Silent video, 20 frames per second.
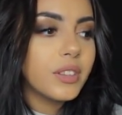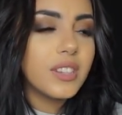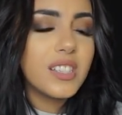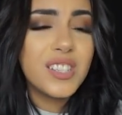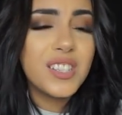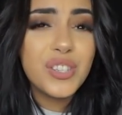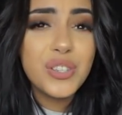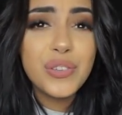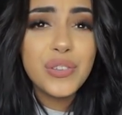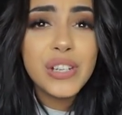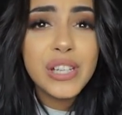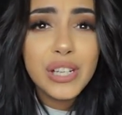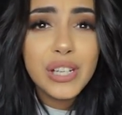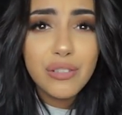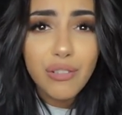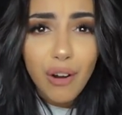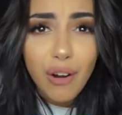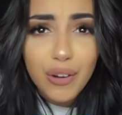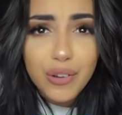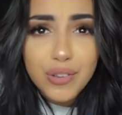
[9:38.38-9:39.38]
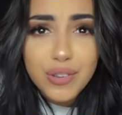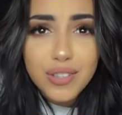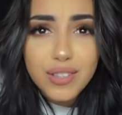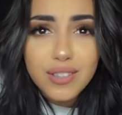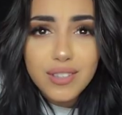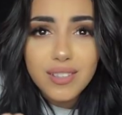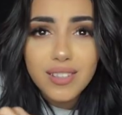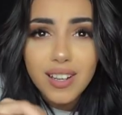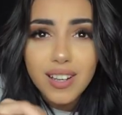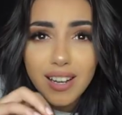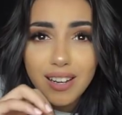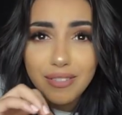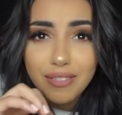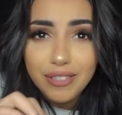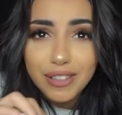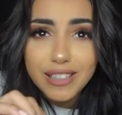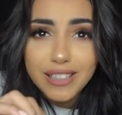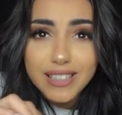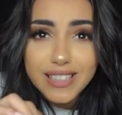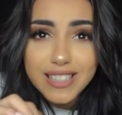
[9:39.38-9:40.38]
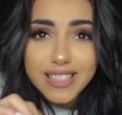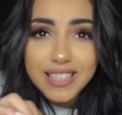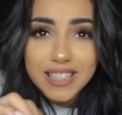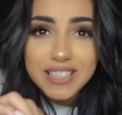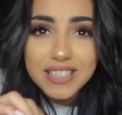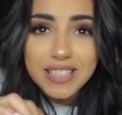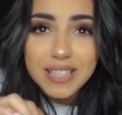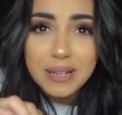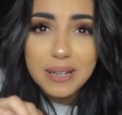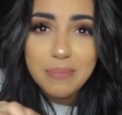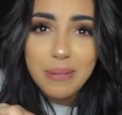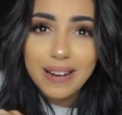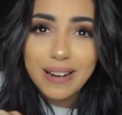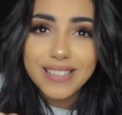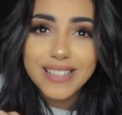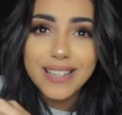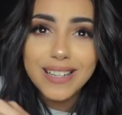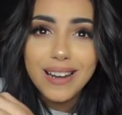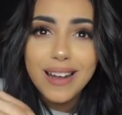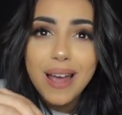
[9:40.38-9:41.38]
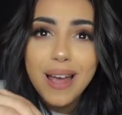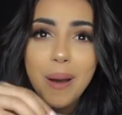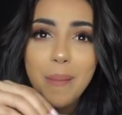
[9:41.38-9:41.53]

this is really gross and a really disgusting comparison,